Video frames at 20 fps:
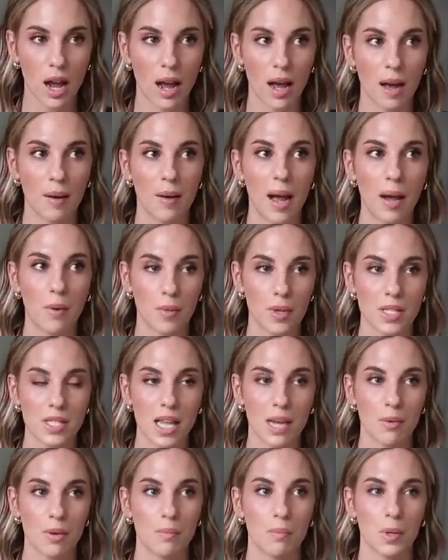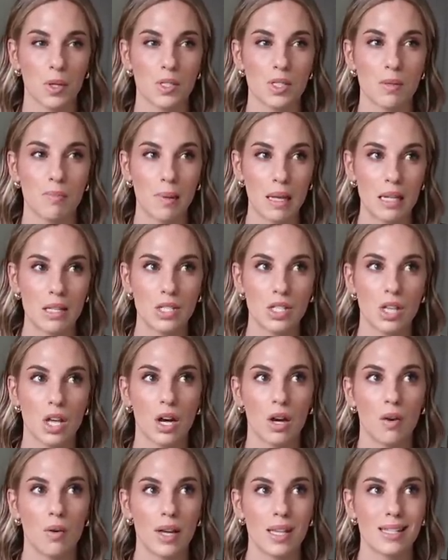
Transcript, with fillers: Uh, I will say with Burt's Bees though,